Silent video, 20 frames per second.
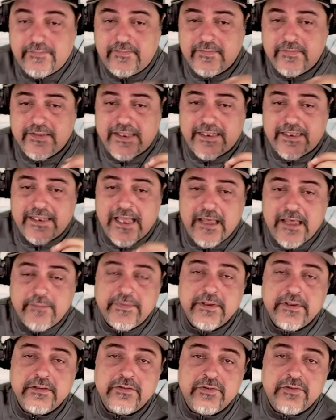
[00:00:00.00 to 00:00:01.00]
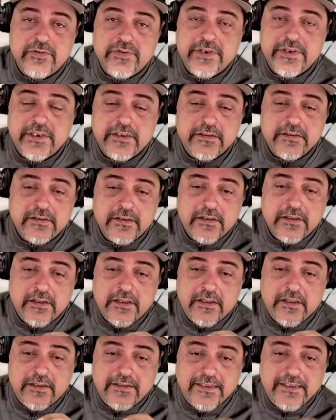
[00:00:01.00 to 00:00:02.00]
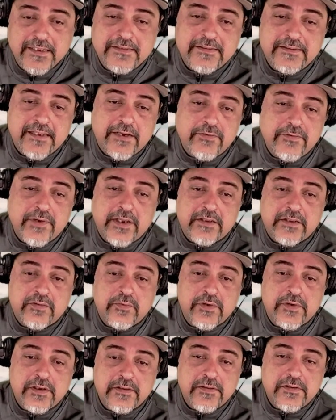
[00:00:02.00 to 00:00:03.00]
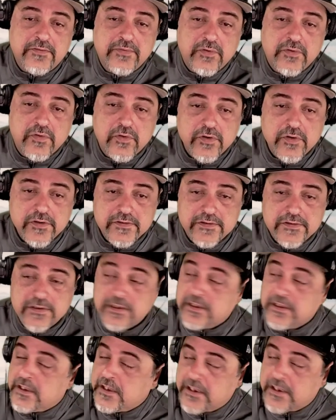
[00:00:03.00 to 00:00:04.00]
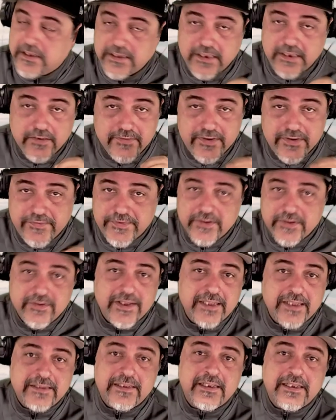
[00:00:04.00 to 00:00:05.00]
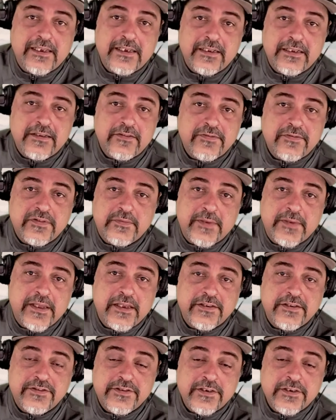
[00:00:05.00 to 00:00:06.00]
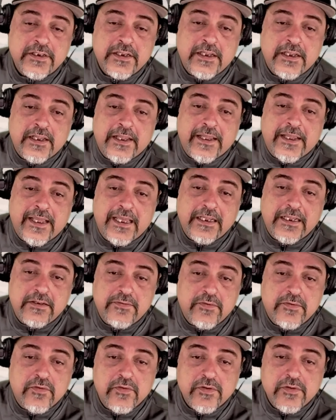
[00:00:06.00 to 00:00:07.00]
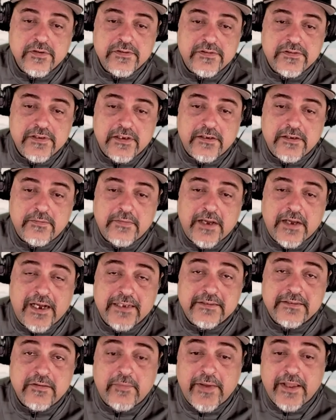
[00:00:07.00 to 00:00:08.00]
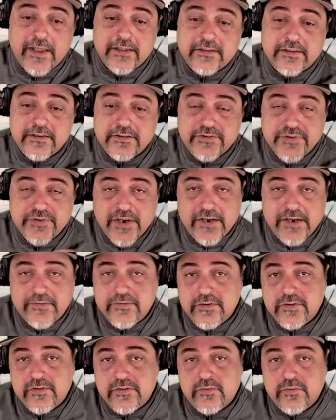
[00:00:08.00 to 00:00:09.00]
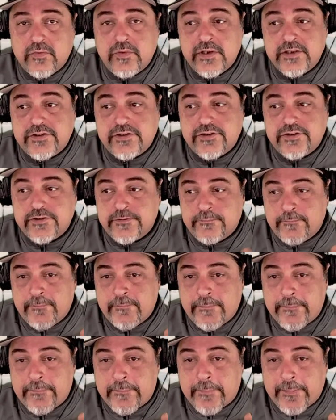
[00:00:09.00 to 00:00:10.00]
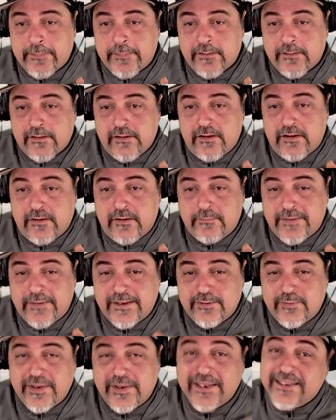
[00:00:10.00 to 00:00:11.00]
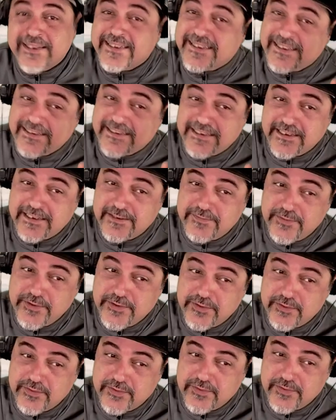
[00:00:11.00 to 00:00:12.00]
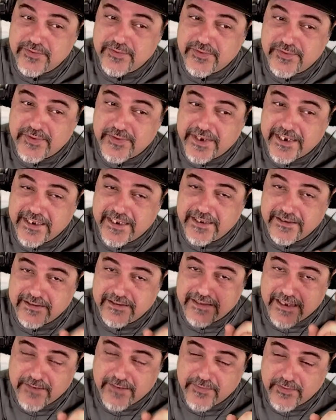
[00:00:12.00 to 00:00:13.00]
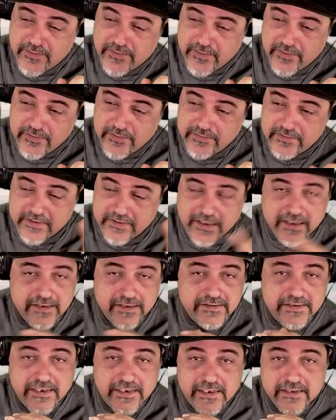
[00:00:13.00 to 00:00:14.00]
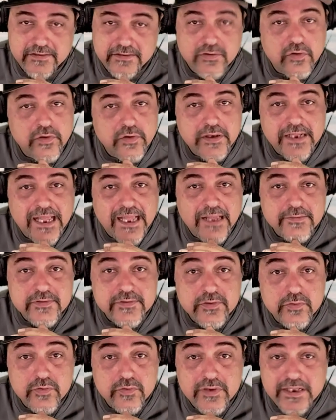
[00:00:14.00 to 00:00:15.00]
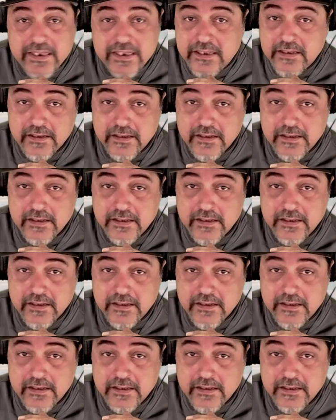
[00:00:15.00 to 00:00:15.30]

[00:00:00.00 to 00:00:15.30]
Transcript: that happened during this Direct was, of course, the reveal at the end of Smash and of course um, Octopath Traveler, which uh, by the way, this for you, sweetie, Afrosol. Uh, she is going absolutely